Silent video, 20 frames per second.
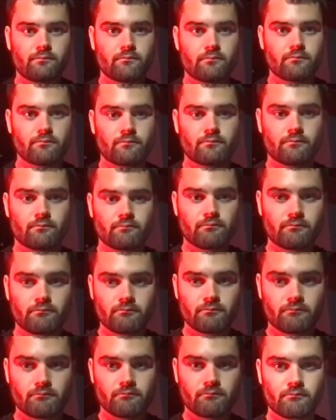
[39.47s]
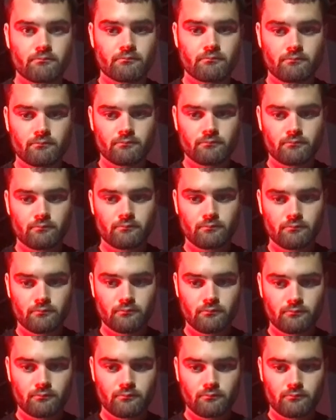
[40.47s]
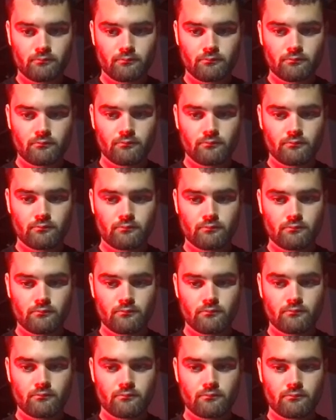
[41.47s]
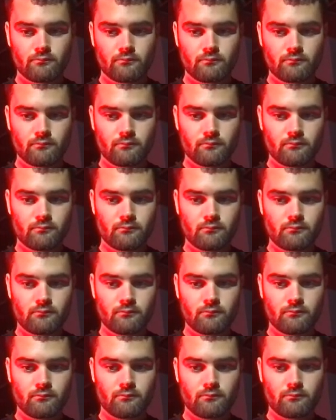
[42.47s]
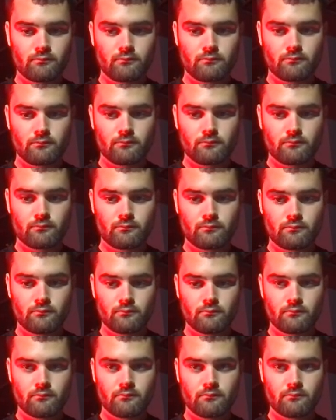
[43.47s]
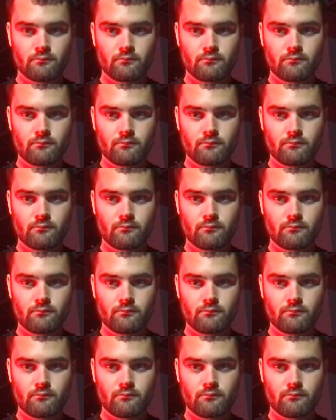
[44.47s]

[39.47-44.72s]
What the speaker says: (not speaking)